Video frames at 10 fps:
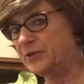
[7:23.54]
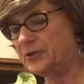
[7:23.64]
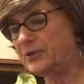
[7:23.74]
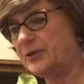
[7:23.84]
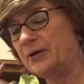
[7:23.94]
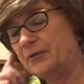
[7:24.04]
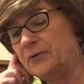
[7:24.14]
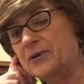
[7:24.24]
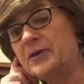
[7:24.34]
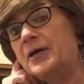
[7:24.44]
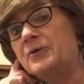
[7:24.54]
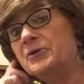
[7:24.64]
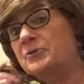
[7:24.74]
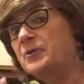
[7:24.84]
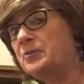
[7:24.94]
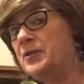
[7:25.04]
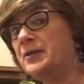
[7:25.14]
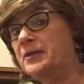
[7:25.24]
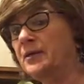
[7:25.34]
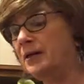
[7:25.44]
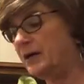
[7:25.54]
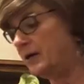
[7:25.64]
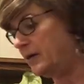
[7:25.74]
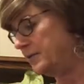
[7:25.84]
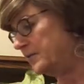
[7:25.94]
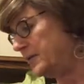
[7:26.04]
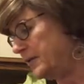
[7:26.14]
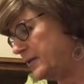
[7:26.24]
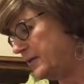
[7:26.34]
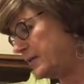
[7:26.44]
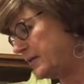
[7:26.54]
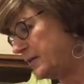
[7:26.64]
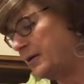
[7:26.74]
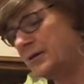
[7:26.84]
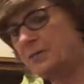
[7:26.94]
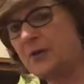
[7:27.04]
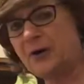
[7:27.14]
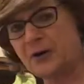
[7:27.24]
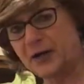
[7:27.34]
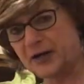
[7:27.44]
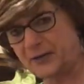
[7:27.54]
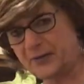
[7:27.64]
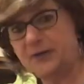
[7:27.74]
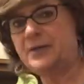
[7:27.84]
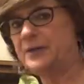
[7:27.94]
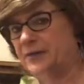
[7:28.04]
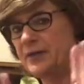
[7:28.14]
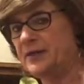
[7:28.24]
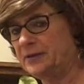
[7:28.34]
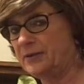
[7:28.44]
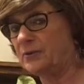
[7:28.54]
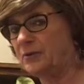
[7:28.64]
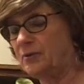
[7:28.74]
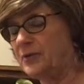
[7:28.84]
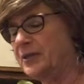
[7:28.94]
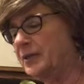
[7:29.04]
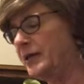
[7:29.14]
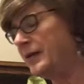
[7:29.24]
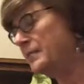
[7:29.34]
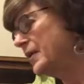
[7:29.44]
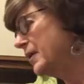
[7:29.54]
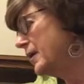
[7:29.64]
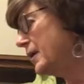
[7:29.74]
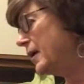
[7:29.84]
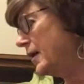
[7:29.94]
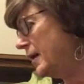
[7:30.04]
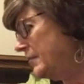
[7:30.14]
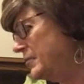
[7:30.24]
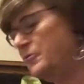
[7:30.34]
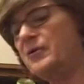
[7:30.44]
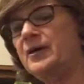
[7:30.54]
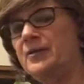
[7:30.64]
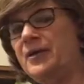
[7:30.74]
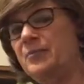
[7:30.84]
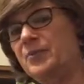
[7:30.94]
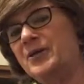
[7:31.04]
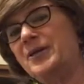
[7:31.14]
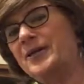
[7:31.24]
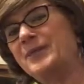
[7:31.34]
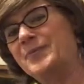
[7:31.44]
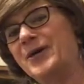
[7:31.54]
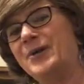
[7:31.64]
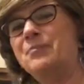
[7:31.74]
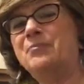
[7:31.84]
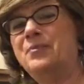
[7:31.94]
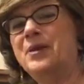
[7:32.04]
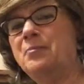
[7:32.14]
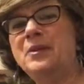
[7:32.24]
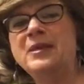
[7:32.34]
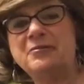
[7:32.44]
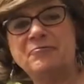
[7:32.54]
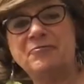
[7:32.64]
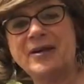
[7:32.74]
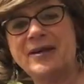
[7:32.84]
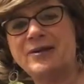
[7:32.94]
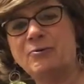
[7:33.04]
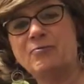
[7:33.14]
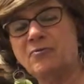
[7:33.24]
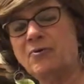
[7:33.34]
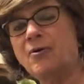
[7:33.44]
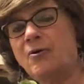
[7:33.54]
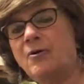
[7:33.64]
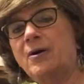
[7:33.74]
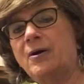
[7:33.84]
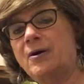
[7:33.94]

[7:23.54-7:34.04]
which, now there is an Irish with the peat. Connemara, I think, and don't hold me to that. I haven't tried that, but again, I'm not a big peat fan overall.